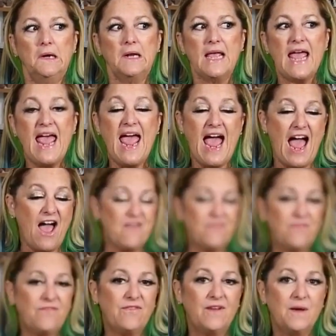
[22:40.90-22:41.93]

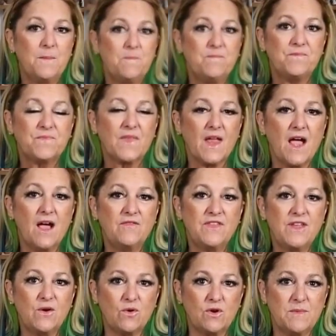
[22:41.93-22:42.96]
half of
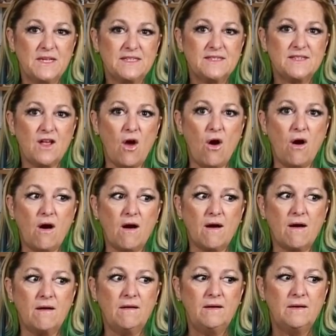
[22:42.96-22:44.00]
the ornaments
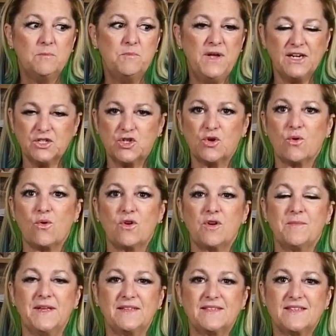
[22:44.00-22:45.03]
are picture
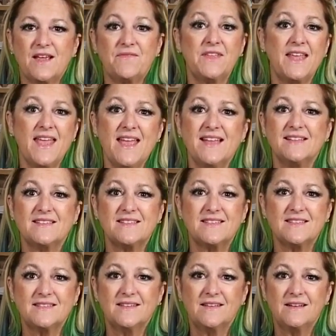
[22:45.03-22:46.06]
ornaments of the
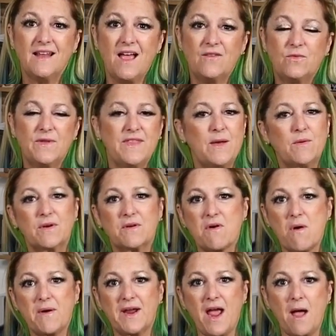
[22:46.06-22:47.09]
kids, of when they were
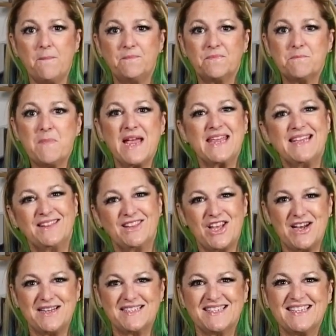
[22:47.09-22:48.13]
growing up. My
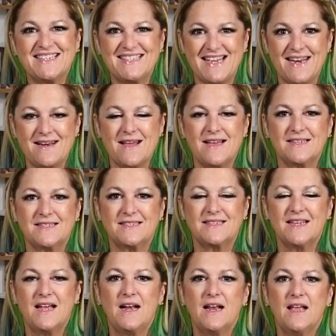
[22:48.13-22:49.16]
in-laws send us
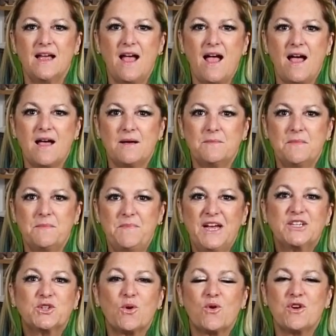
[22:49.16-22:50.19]

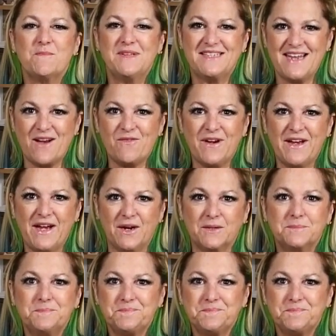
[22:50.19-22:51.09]
picture ornaments every year